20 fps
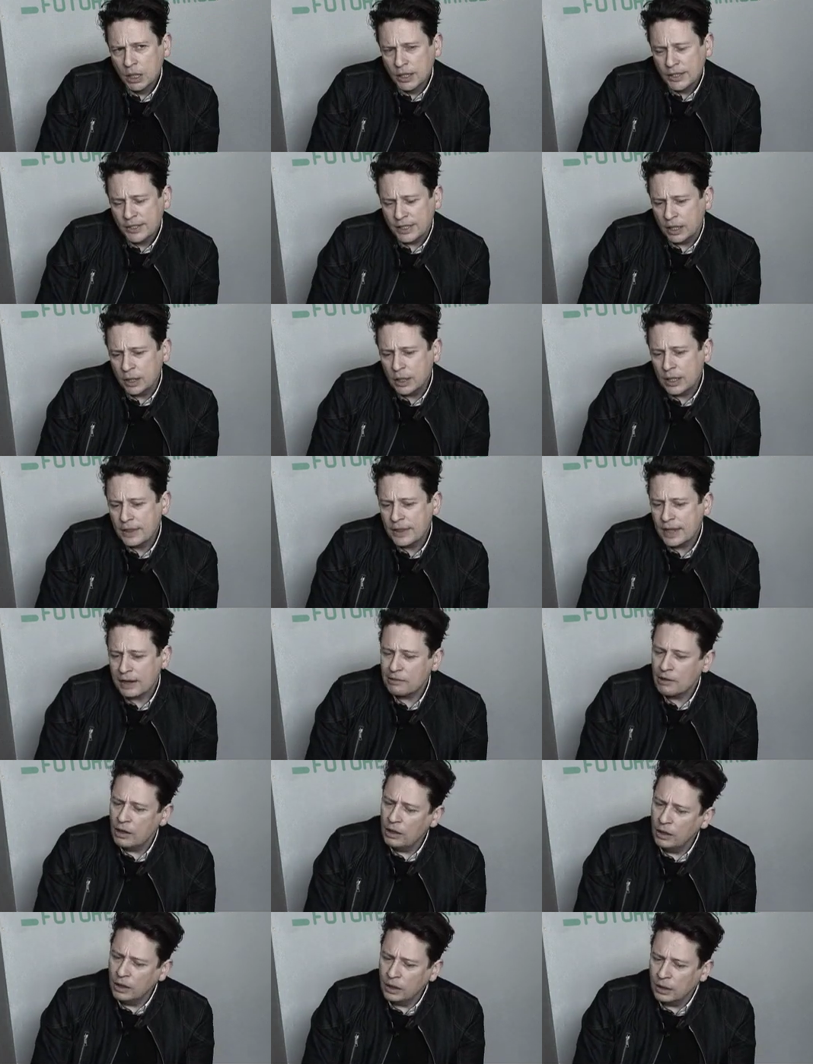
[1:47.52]
So there
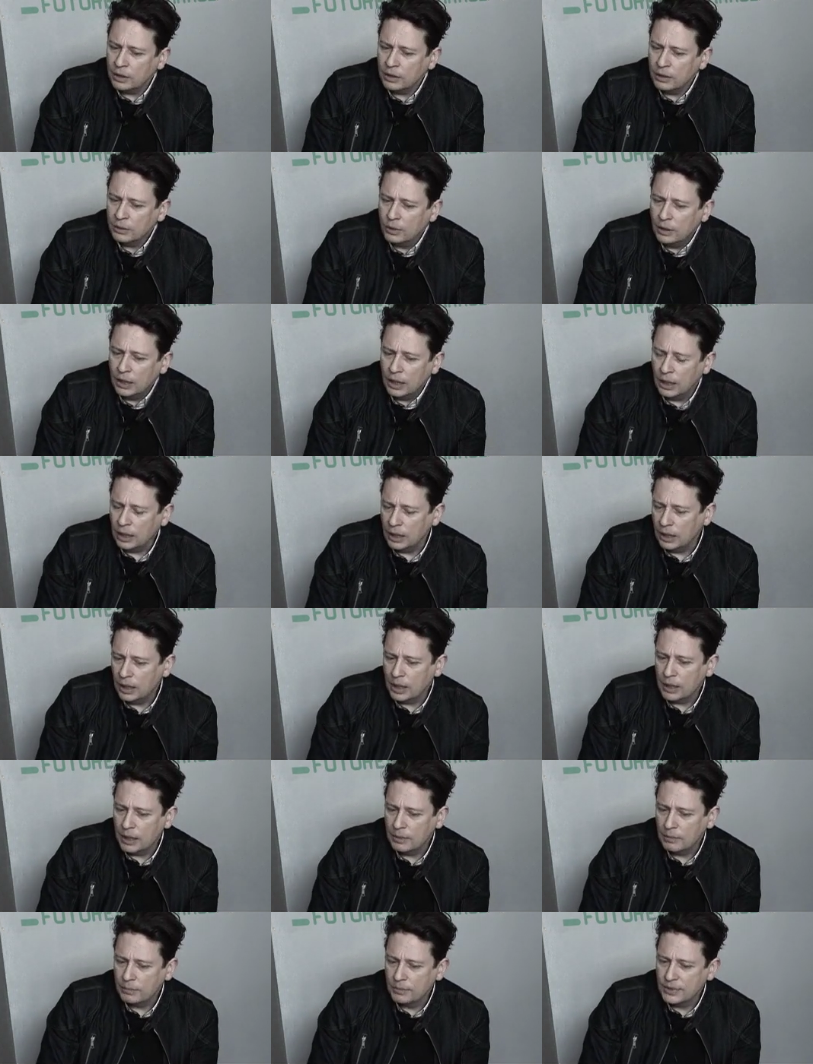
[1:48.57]
are
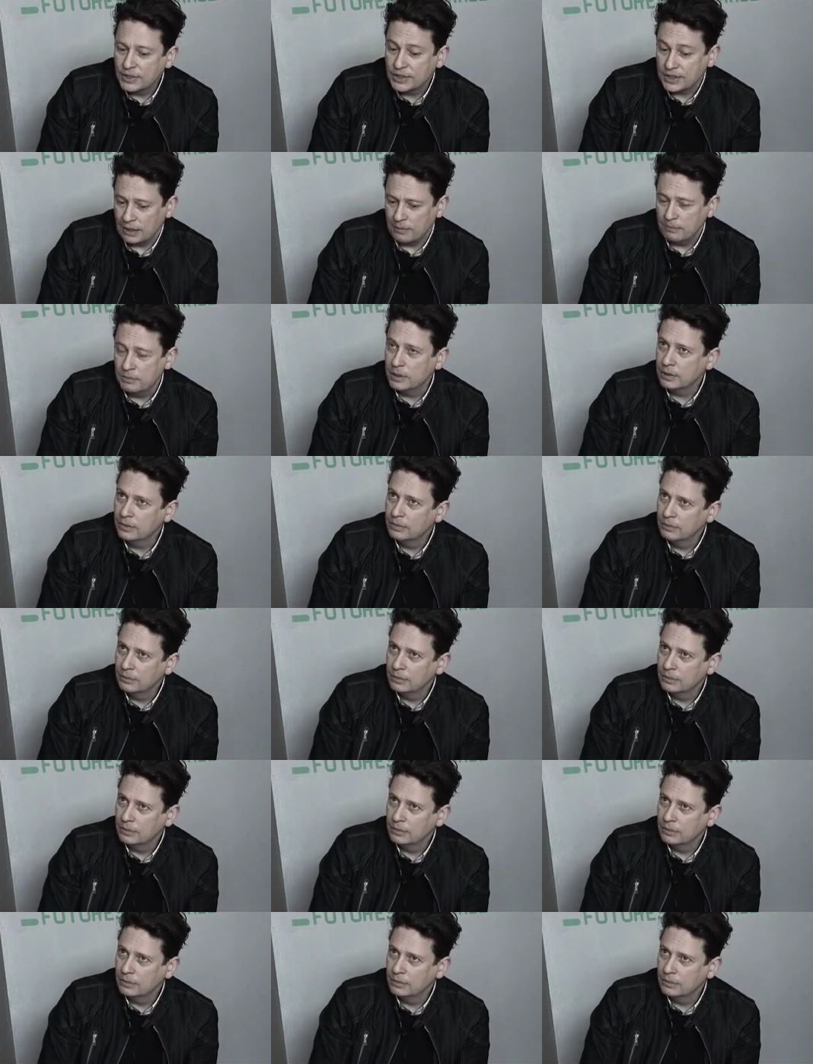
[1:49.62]
some